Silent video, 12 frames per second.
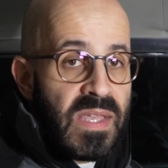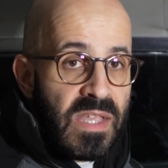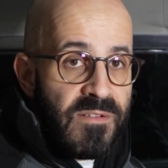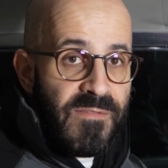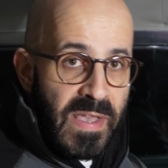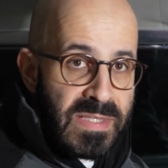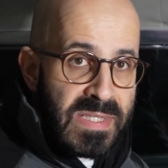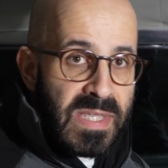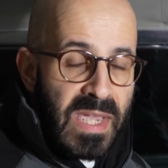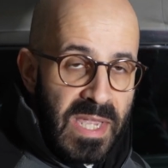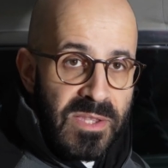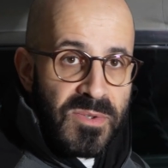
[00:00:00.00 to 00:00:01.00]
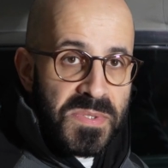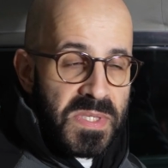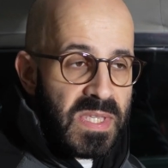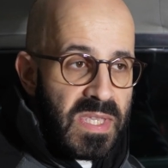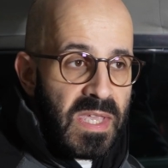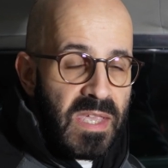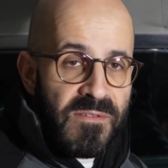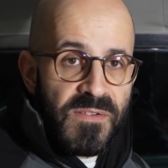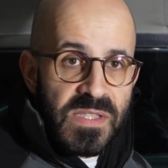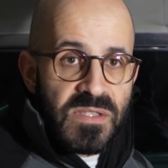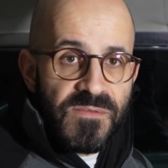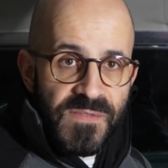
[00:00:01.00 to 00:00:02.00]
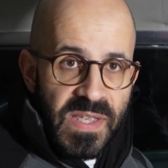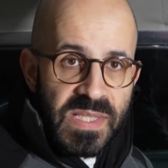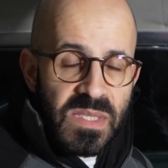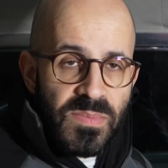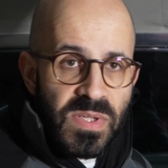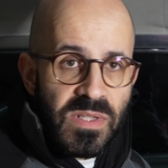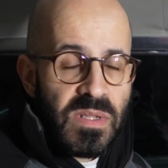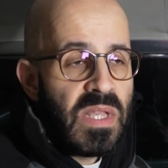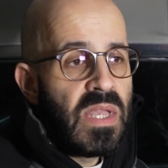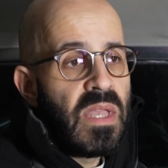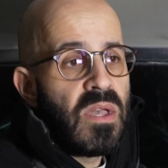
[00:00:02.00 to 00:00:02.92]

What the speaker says: investigate to see if it's fixable,